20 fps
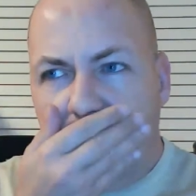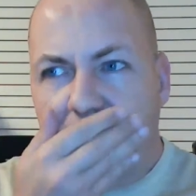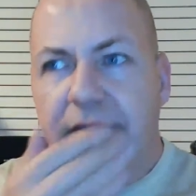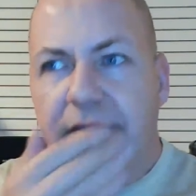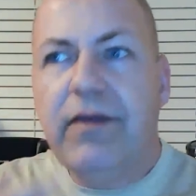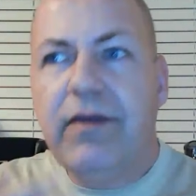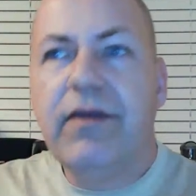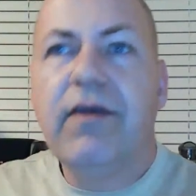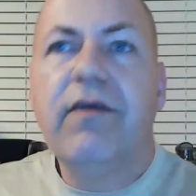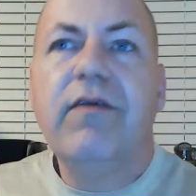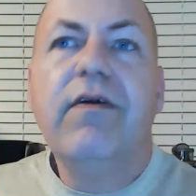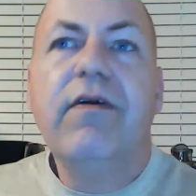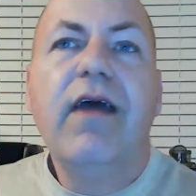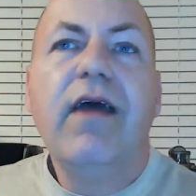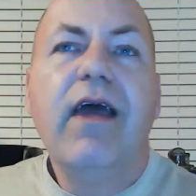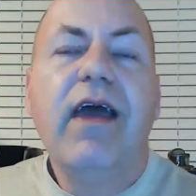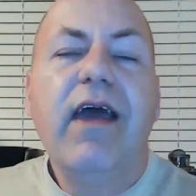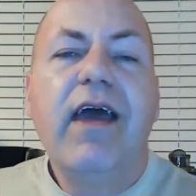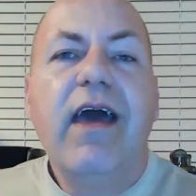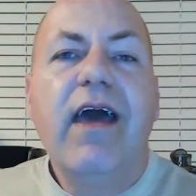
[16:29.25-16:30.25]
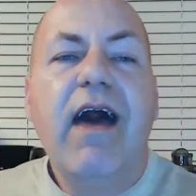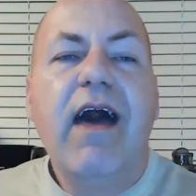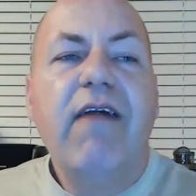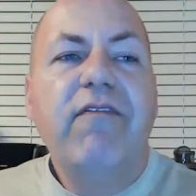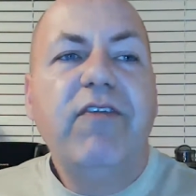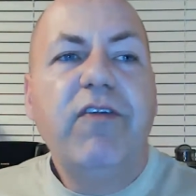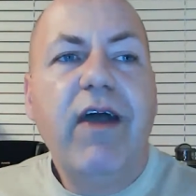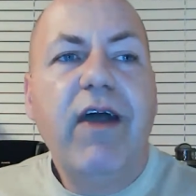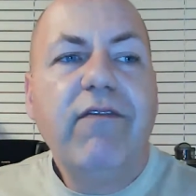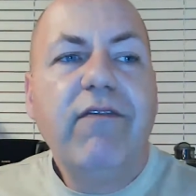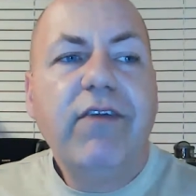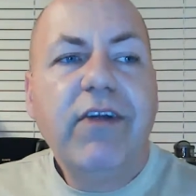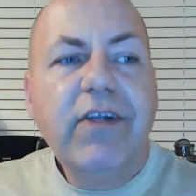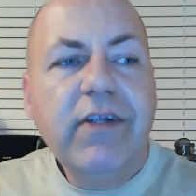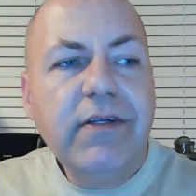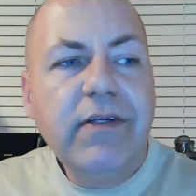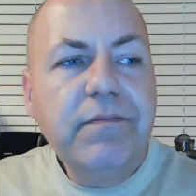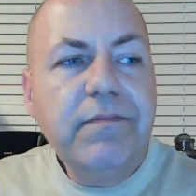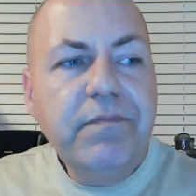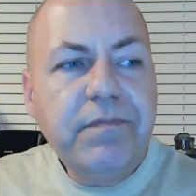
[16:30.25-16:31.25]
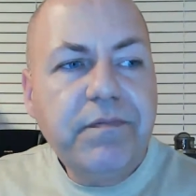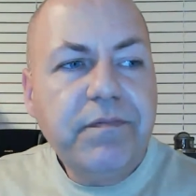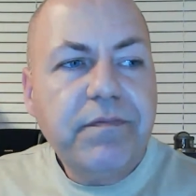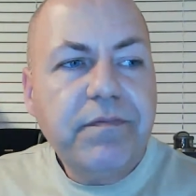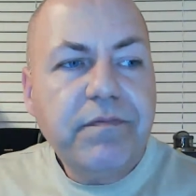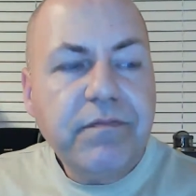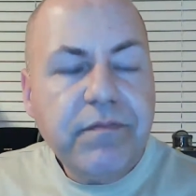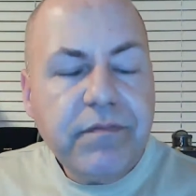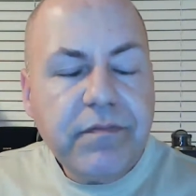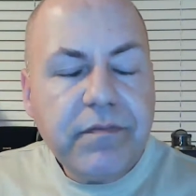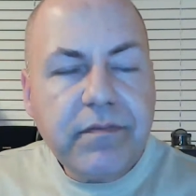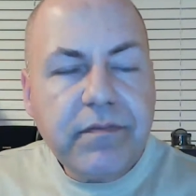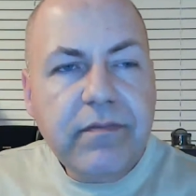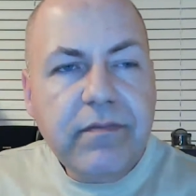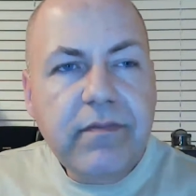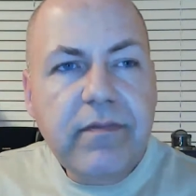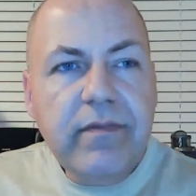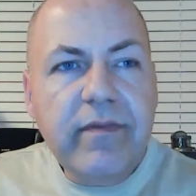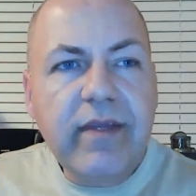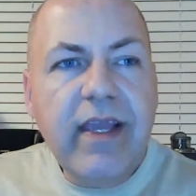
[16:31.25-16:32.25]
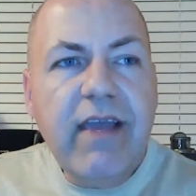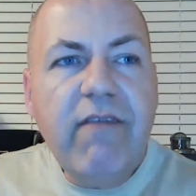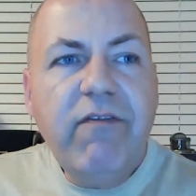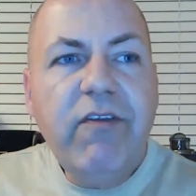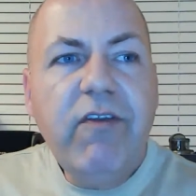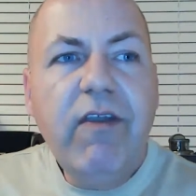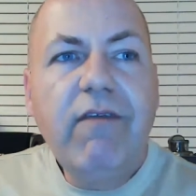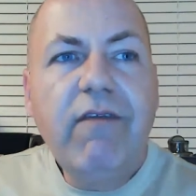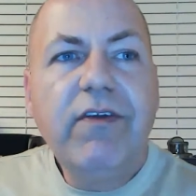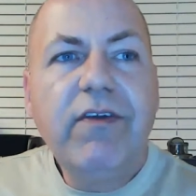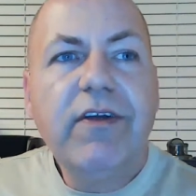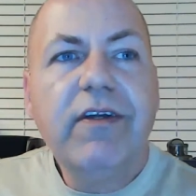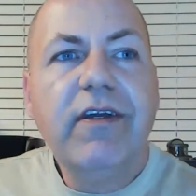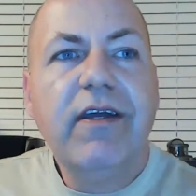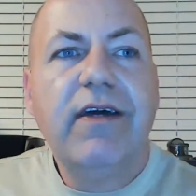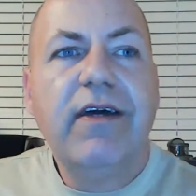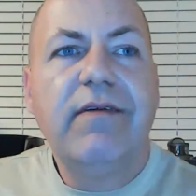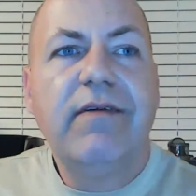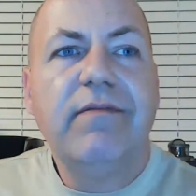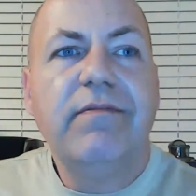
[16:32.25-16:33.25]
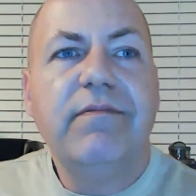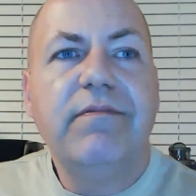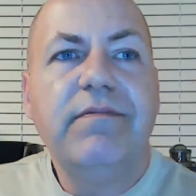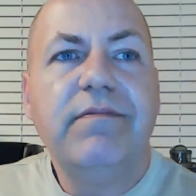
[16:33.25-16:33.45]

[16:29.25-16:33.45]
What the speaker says: You know, have you ever have you ever